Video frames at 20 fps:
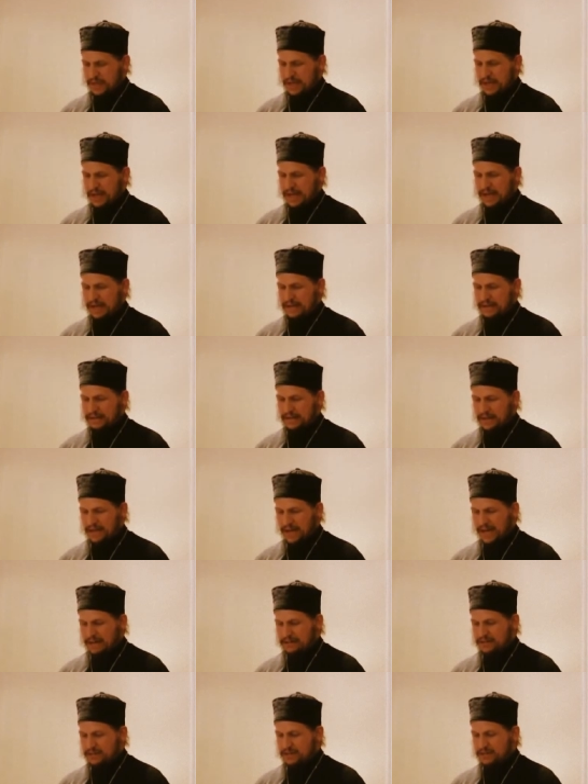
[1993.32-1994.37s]
And at
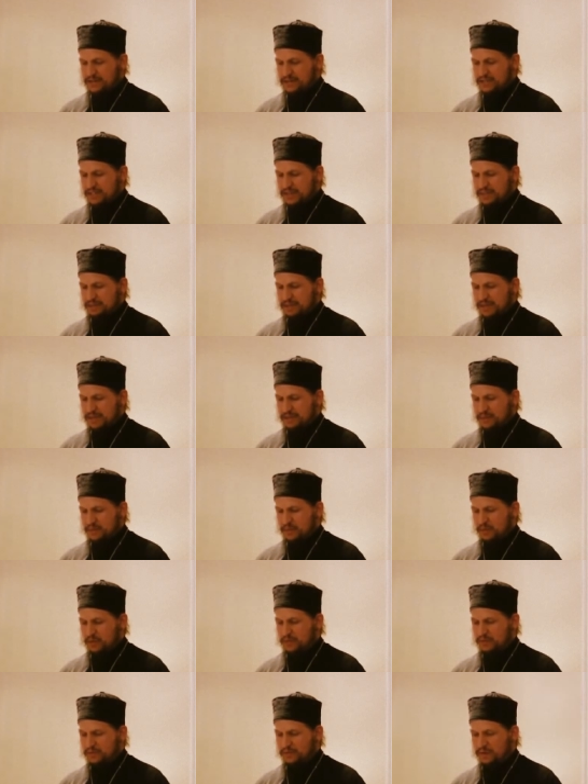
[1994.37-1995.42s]
times he could see people
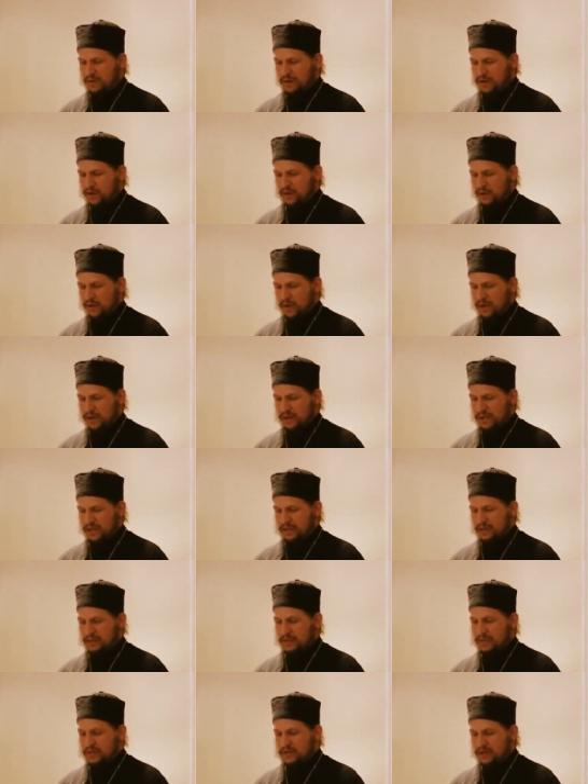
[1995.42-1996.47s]
who were far away.
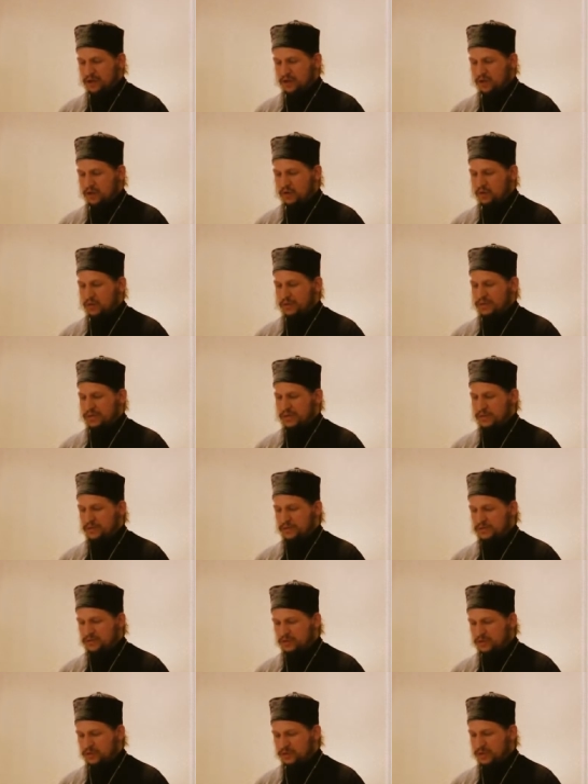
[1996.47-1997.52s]
He would know what they
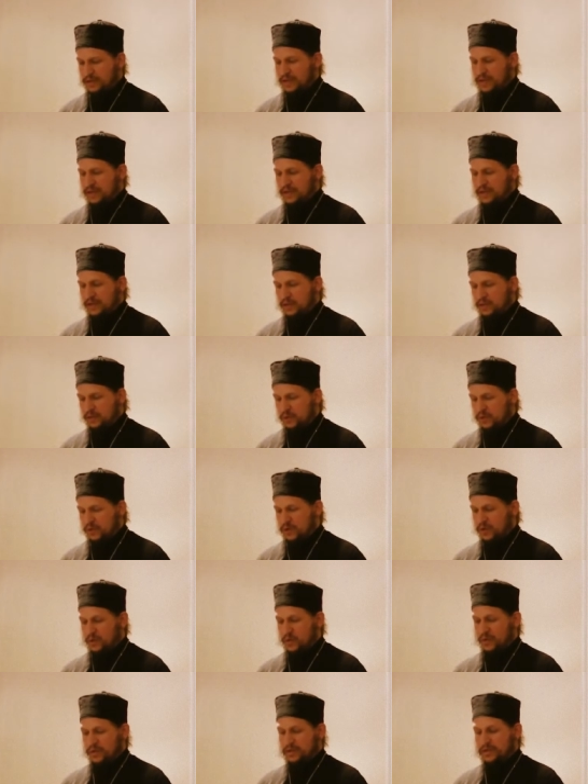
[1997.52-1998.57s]
were doing, how they
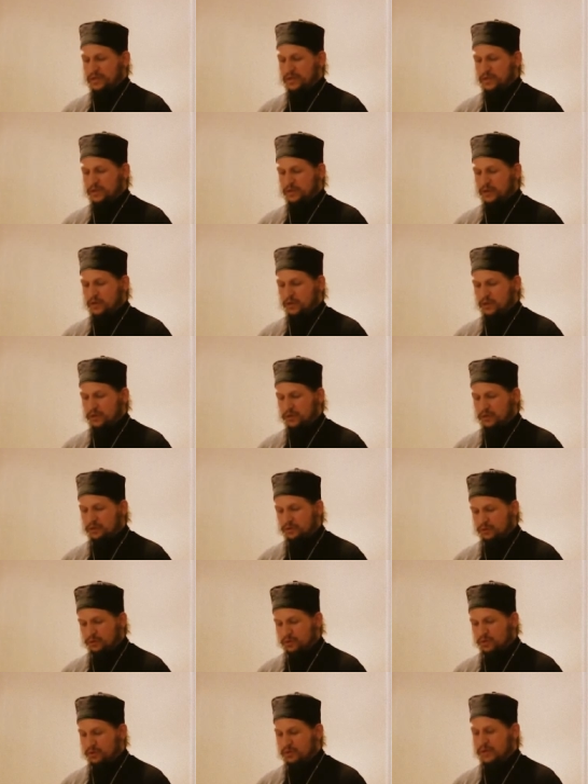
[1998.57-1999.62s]
were, what they were going
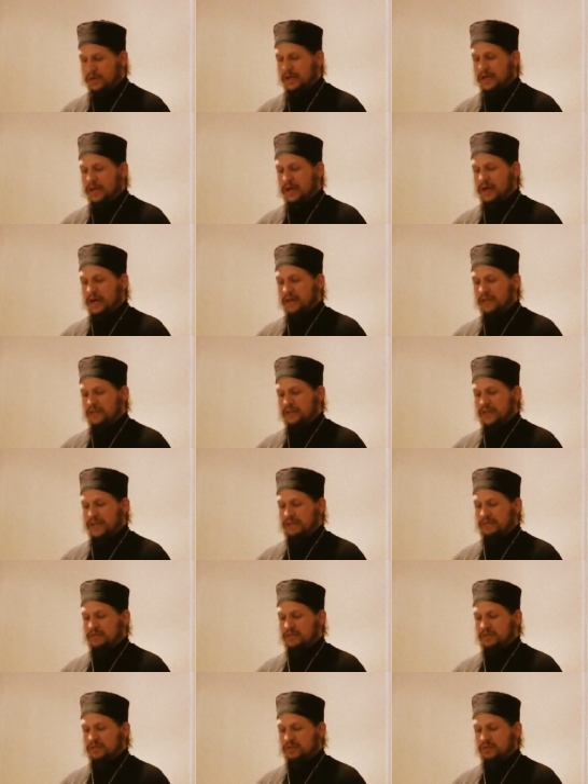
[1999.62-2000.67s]
through. Other
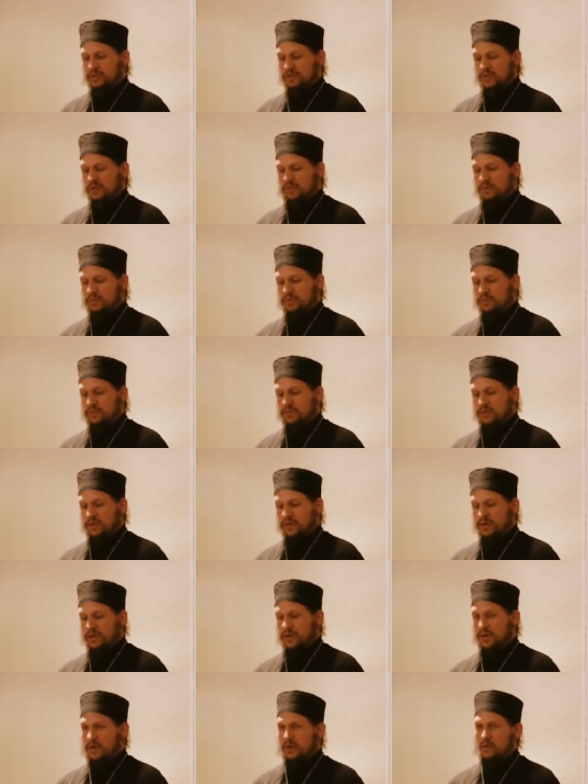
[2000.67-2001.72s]
times he knew he,
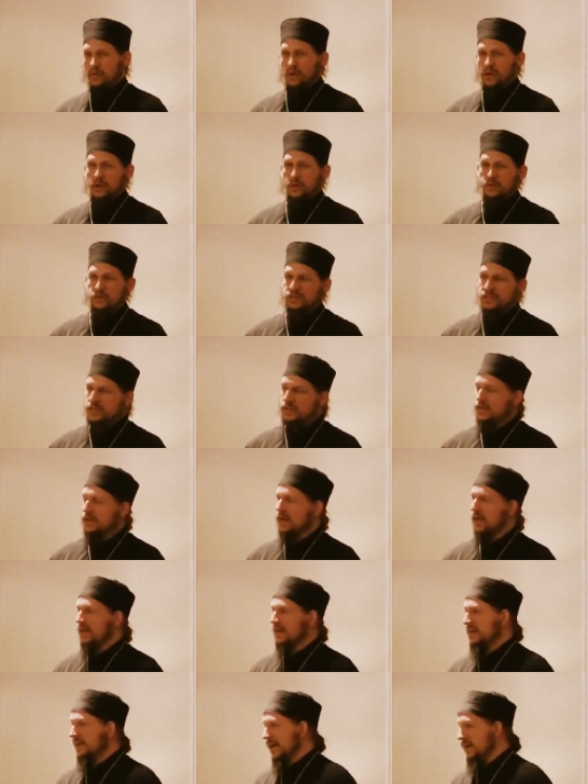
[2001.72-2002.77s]
what was in
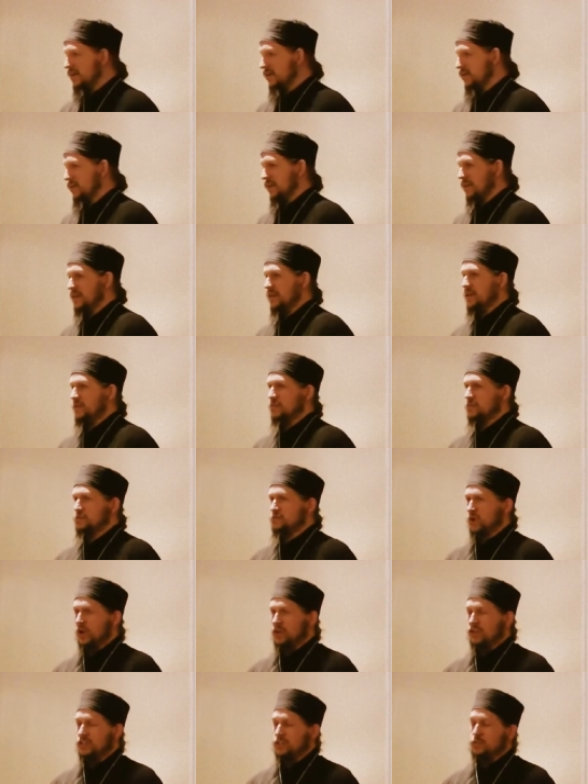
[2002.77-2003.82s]
a letter that was
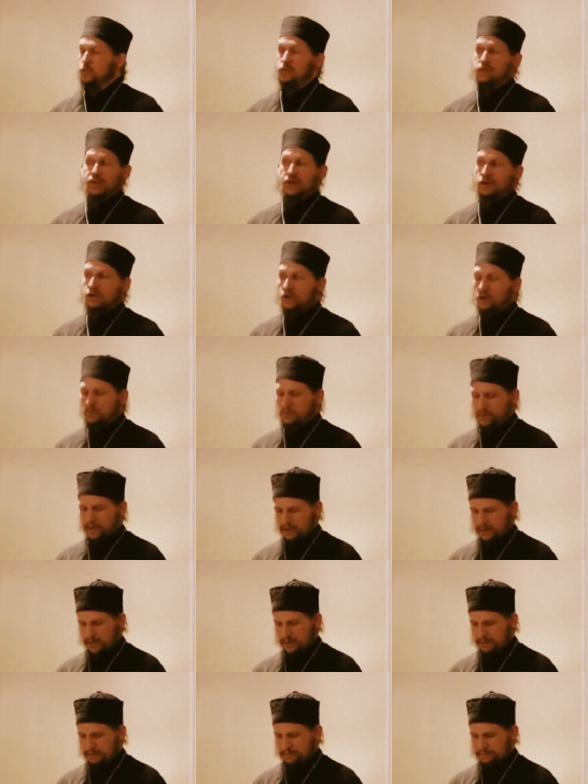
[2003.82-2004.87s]
brought to him without
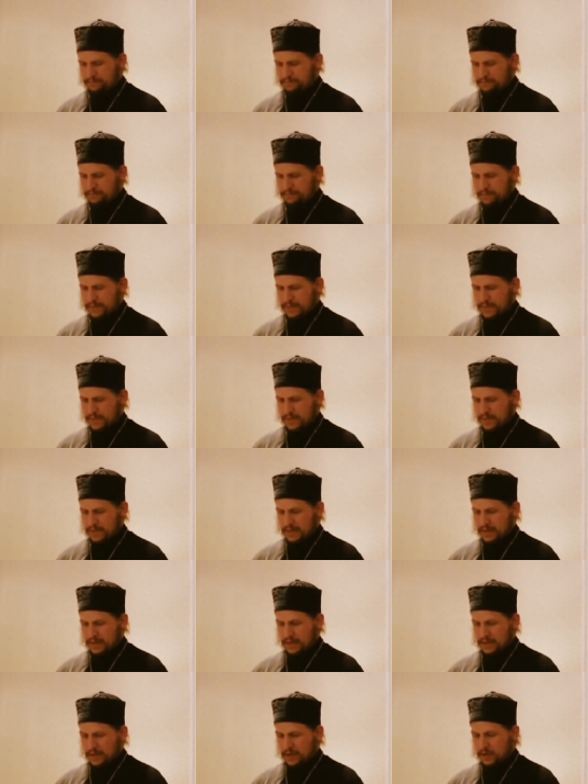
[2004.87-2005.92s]
opening it.
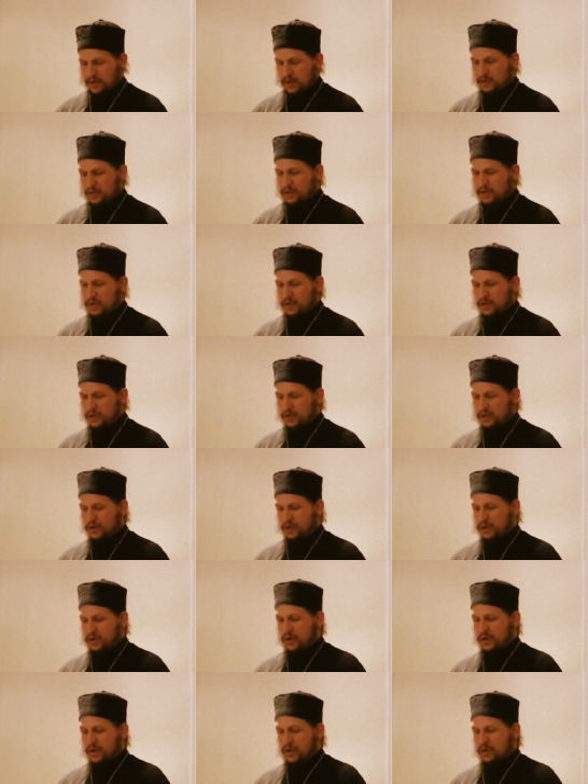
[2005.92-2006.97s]
Or he would
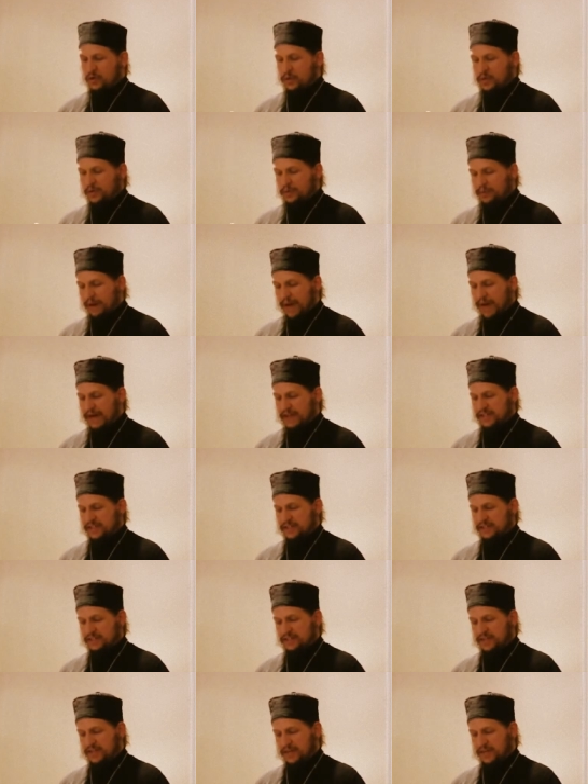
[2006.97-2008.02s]
know what a package
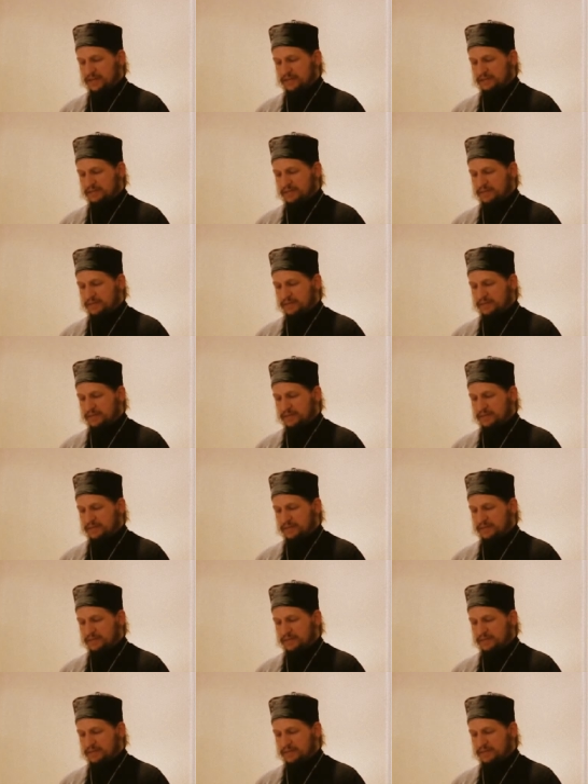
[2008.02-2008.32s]
contained